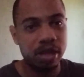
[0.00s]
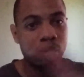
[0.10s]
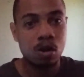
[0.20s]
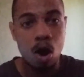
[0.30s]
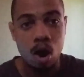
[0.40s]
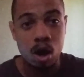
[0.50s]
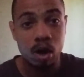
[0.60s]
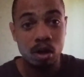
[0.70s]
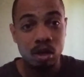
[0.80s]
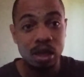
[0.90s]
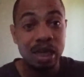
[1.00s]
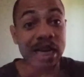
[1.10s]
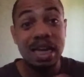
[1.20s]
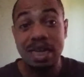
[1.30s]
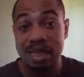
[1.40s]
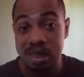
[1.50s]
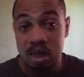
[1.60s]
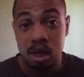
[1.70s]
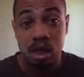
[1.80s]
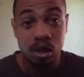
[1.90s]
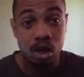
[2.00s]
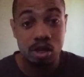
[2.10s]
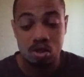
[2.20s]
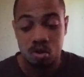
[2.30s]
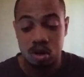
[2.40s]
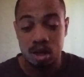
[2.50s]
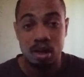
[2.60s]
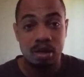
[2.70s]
in the car is Luxord.